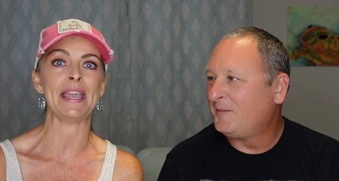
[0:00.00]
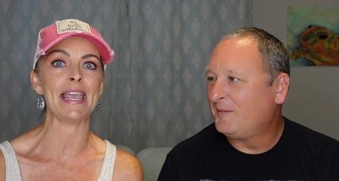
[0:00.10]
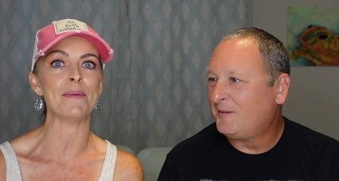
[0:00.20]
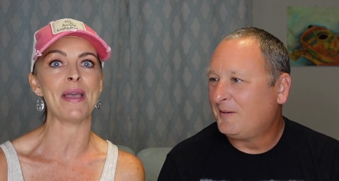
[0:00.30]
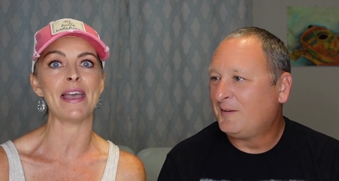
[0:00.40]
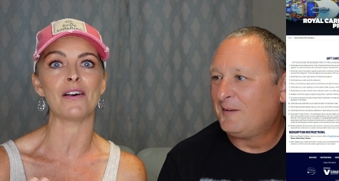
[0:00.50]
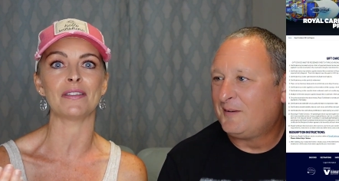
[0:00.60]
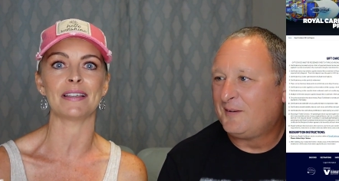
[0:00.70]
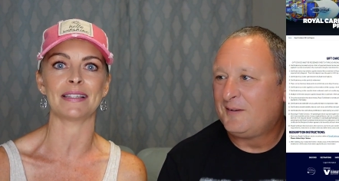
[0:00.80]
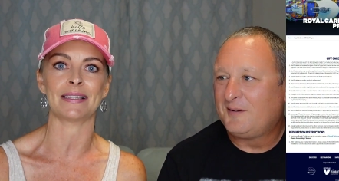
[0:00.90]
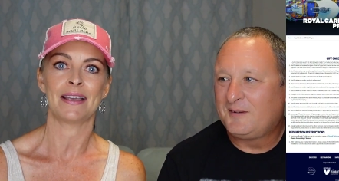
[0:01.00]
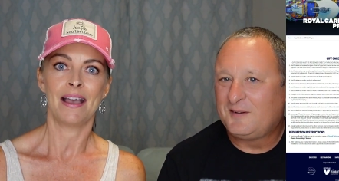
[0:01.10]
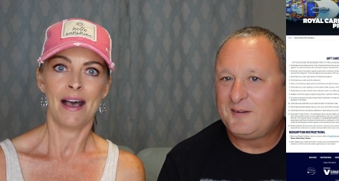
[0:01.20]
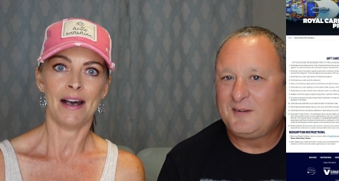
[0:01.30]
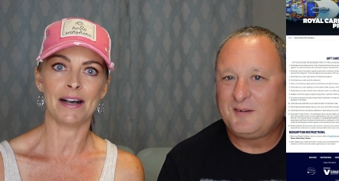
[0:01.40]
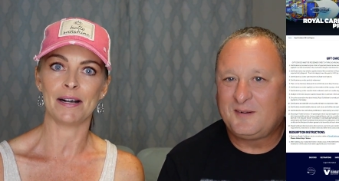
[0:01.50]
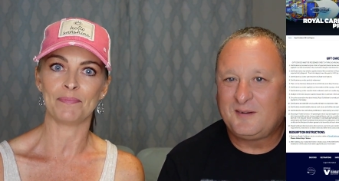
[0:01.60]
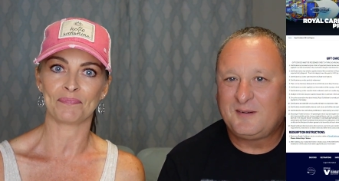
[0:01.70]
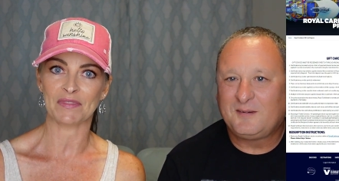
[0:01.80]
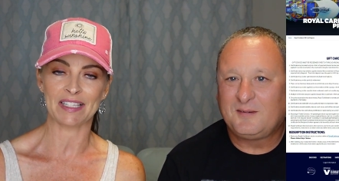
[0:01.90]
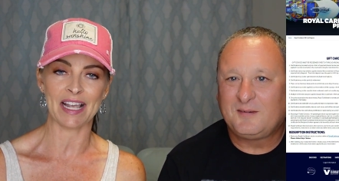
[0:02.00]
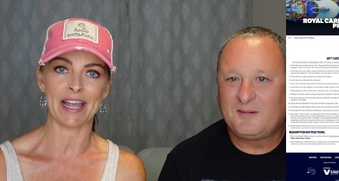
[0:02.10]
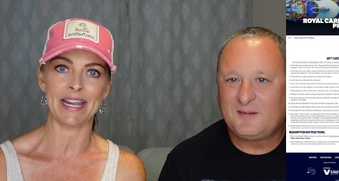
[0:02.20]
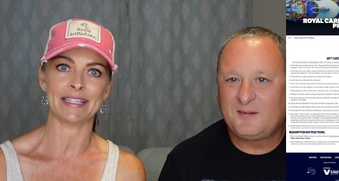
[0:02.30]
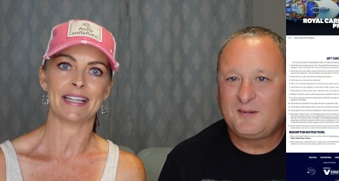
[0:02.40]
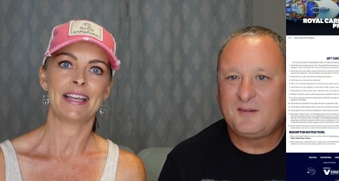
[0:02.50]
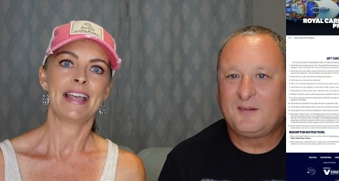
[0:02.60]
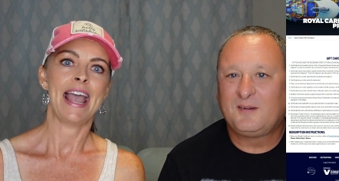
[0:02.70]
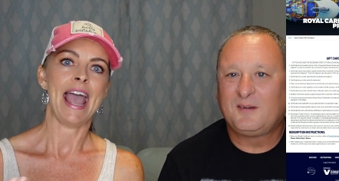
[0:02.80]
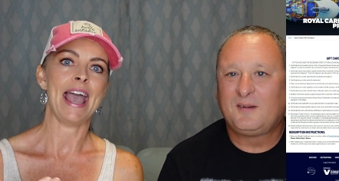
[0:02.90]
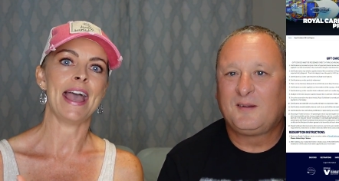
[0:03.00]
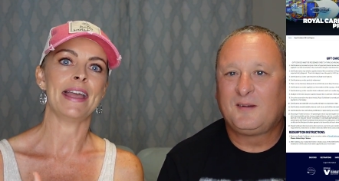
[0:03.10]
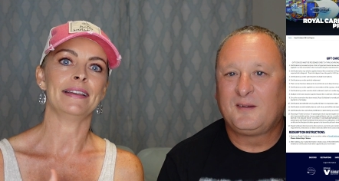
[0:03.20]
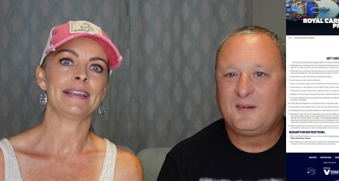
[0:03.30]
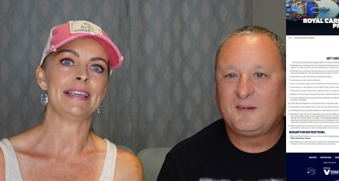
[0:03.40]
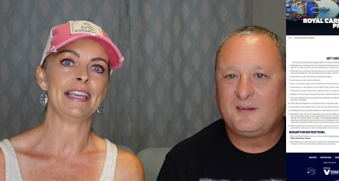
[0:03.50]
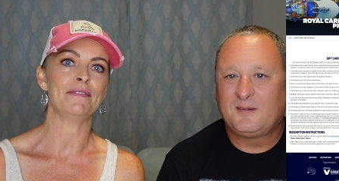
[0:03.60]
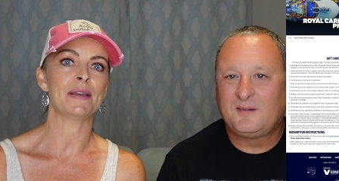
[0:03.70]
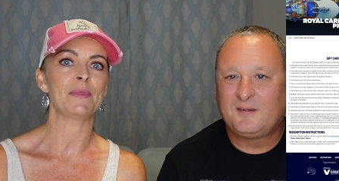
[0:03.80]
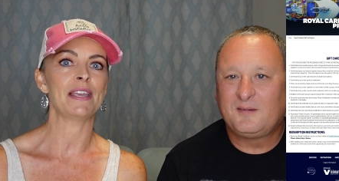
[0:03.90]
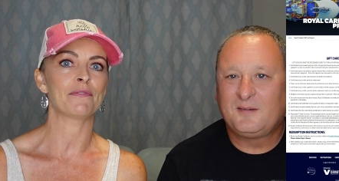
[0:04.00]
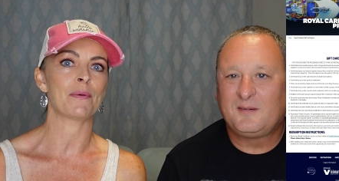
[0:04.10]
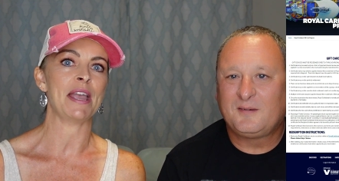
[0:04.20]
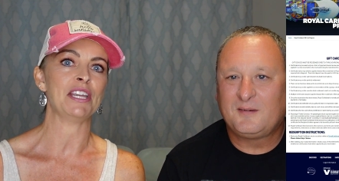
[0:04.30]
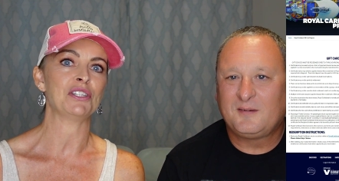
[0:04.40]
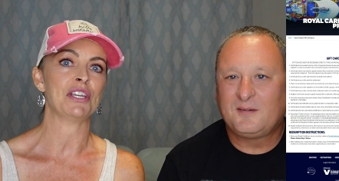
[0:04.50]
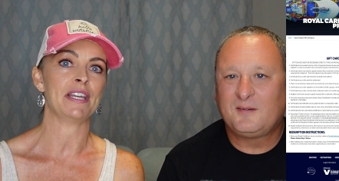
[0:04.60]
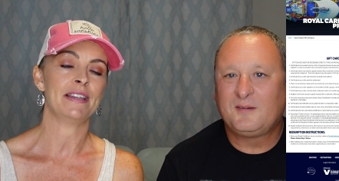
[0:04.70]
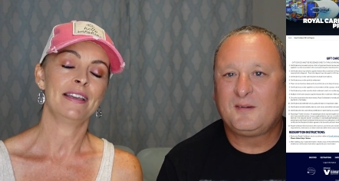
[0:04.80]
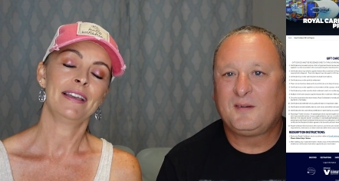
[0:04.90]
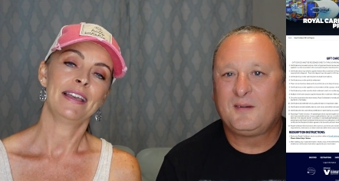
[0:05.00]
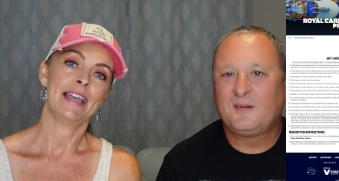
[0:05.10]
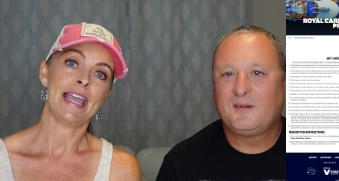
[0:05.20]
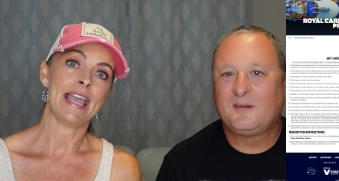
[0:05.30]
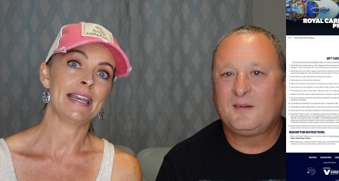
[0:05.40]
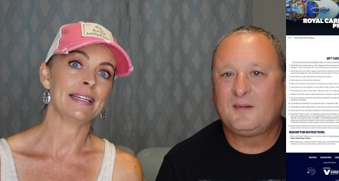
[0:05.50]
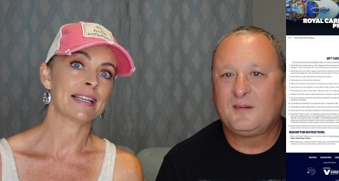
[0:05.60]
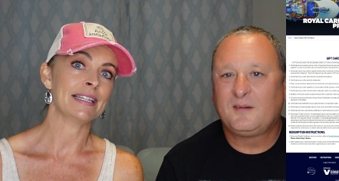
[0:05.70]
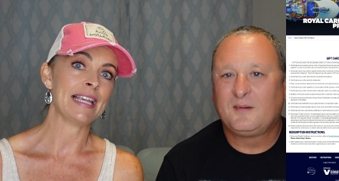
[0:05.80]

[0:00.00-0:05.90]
Speaker 1: email this site and give them the information. And it could